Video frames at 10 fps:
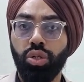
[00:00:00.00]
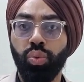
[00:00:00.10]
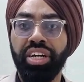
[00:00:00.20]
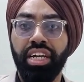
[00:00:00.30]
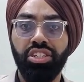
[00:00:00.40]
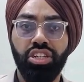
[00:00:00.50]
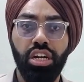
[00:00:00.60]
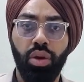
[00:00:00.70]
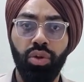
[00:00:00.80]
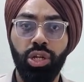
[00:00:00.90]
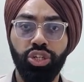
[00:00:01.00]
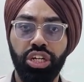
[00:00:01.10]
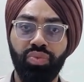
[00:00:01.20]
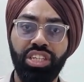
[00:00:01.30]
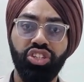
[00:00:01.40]
to industrial
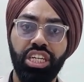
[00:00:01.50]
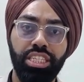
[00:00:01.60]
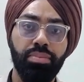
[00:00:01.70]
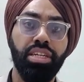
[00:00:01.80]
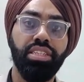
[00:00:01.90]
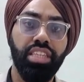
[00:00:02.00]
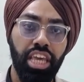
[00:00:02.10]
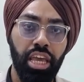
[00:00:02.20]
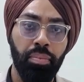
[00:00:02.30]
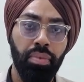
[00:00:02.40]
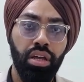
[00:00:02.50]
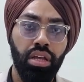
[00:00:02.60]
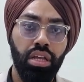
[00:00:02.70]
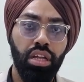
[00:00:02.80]
revolution when JCBs came.